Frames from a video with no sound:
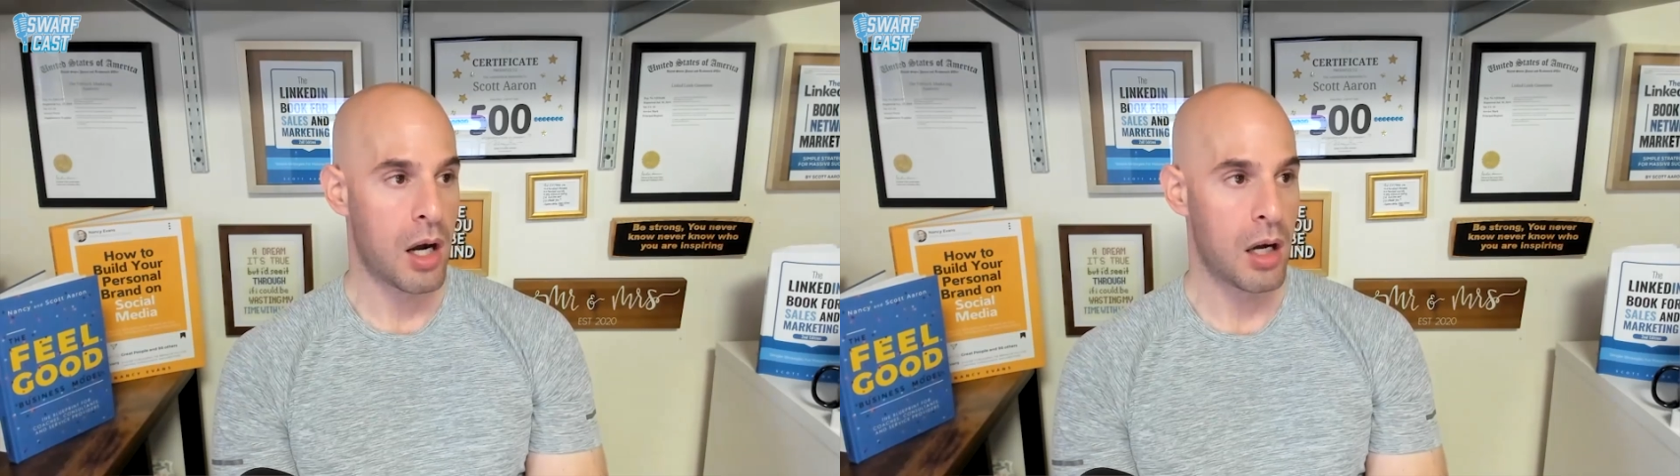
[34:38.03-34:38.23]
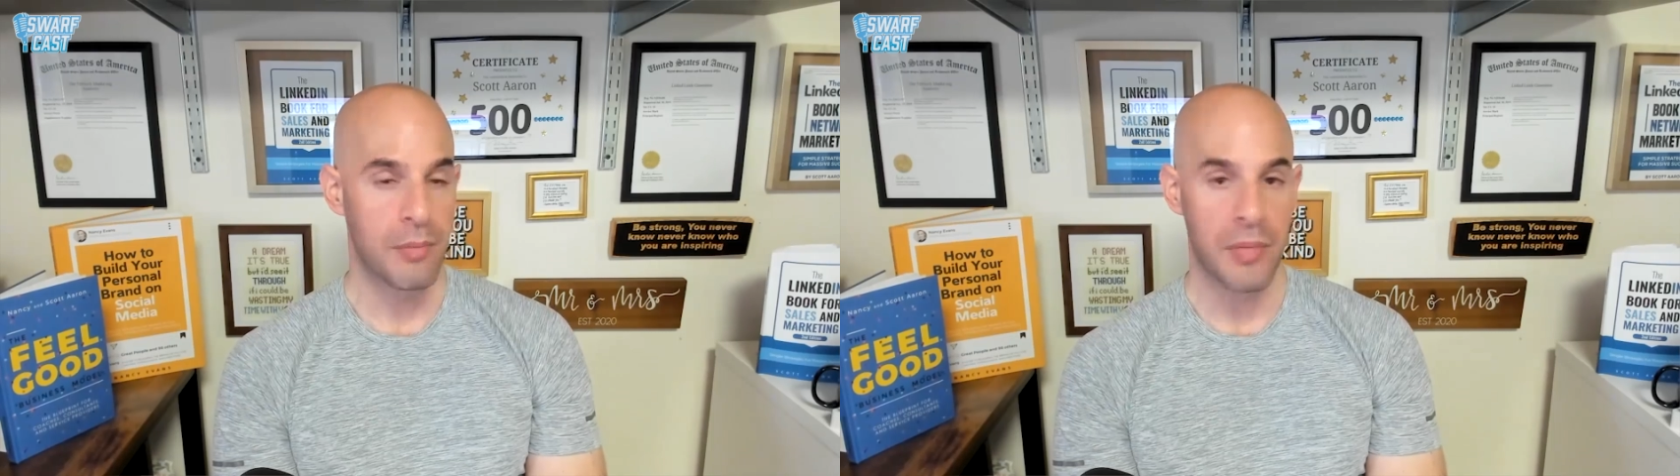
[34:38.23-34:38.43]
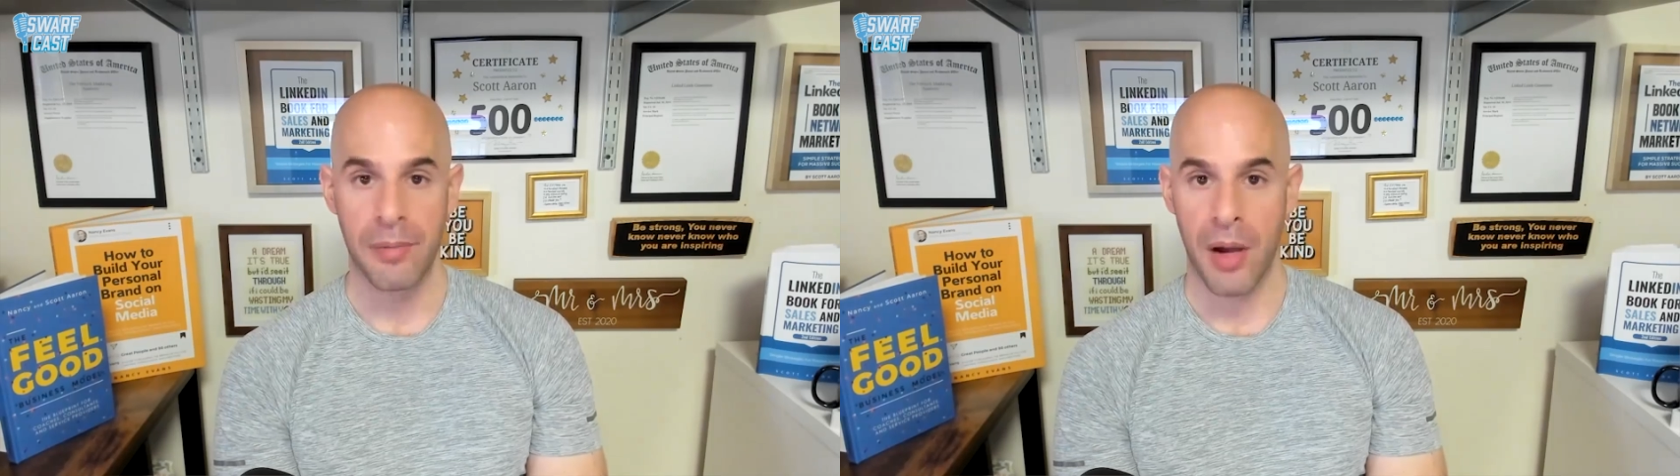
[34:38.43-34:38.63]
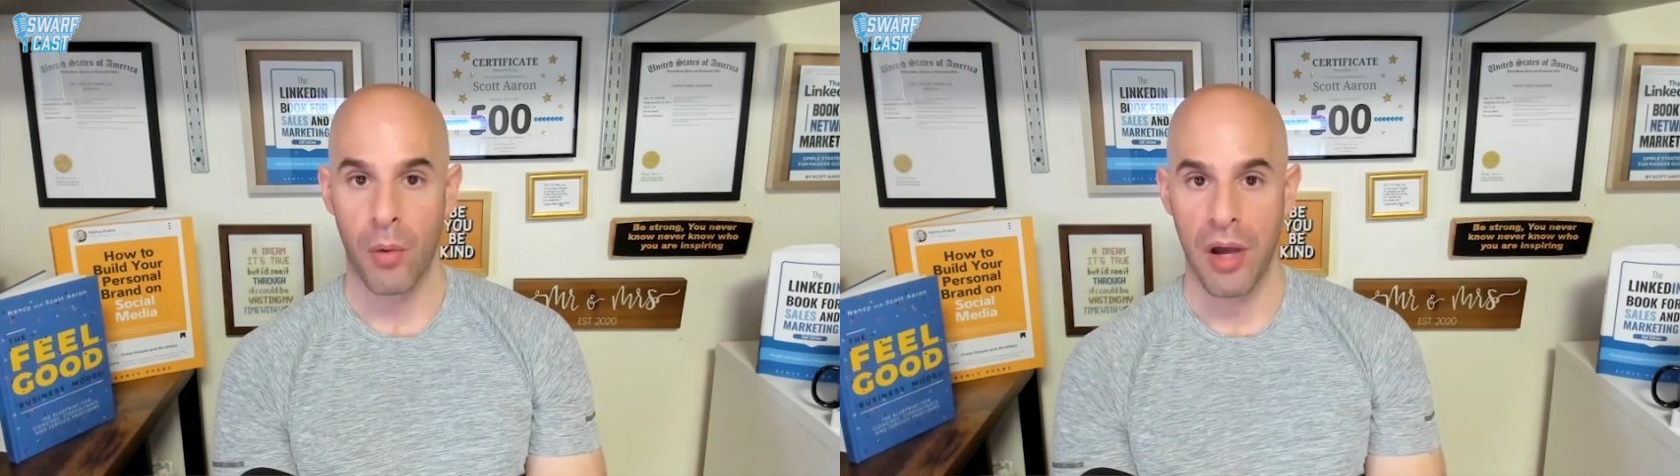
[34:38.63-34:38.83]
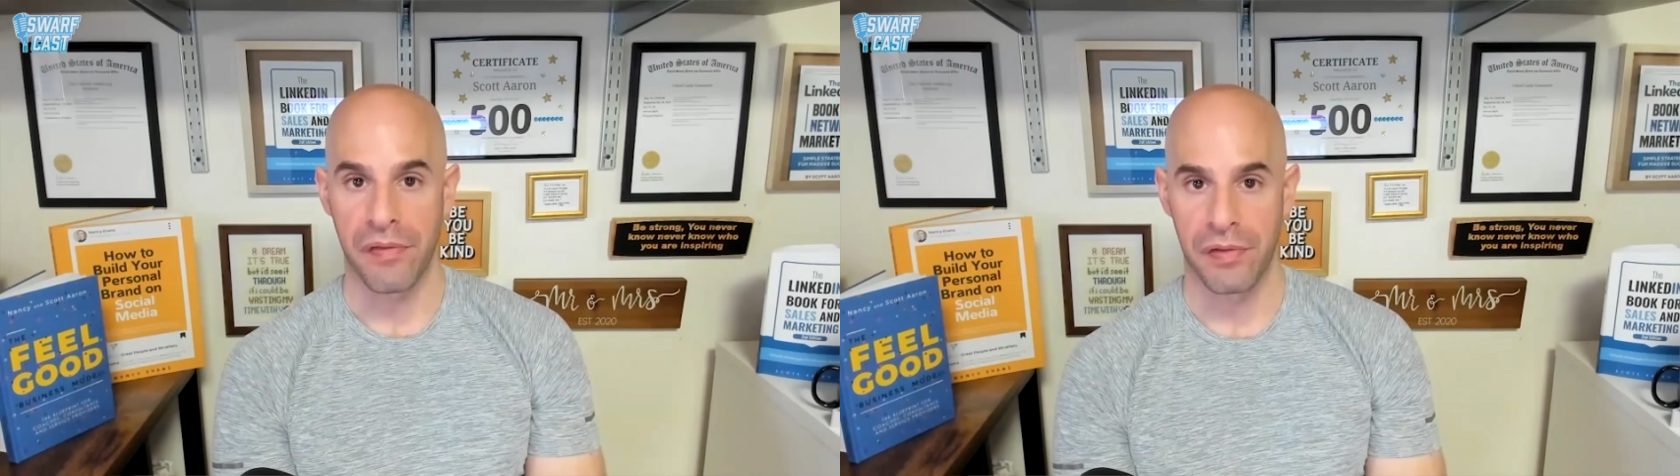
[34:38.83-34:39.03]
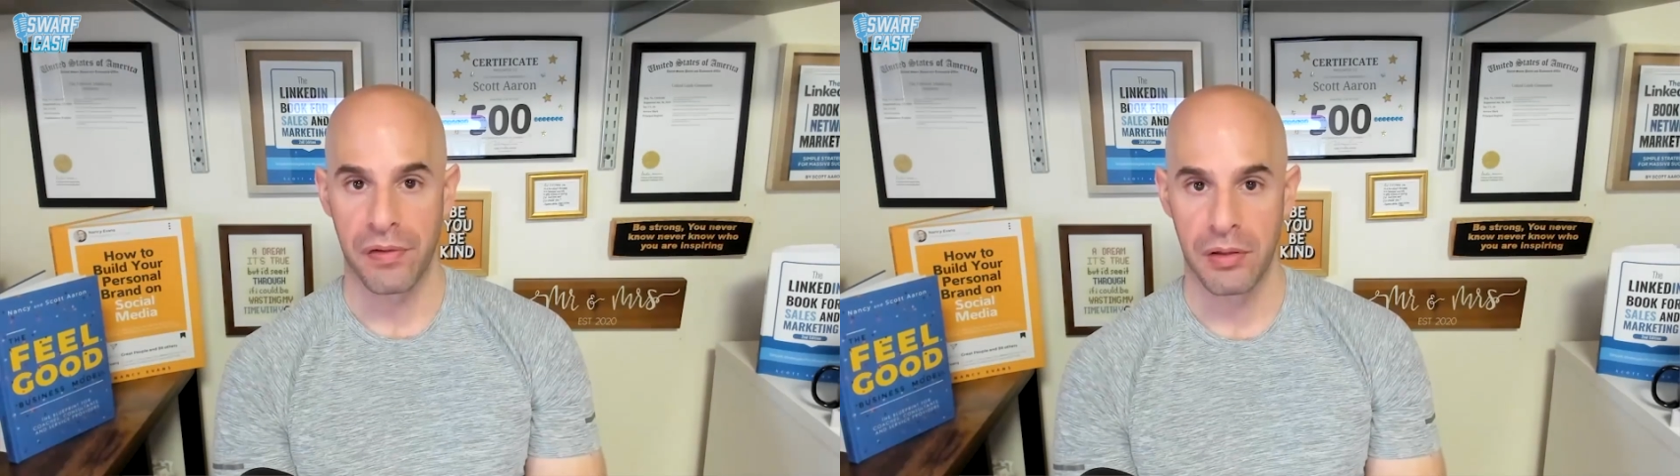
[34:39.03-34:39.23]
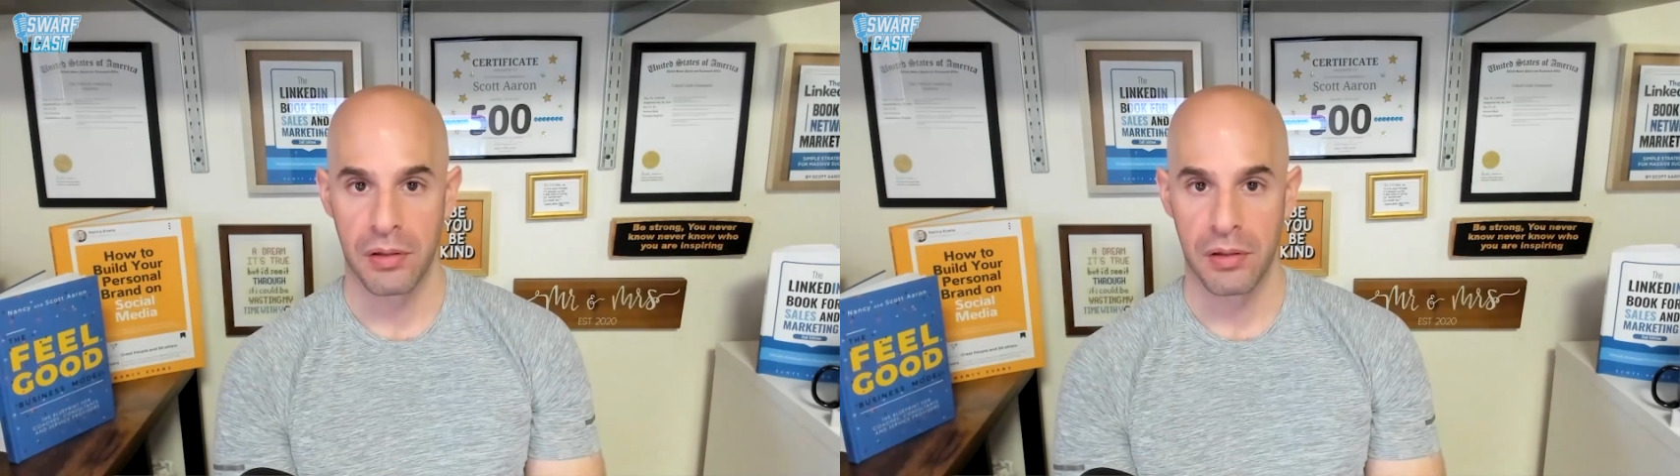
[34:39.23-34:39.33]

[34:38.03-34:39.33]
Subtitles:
Meeting my wife.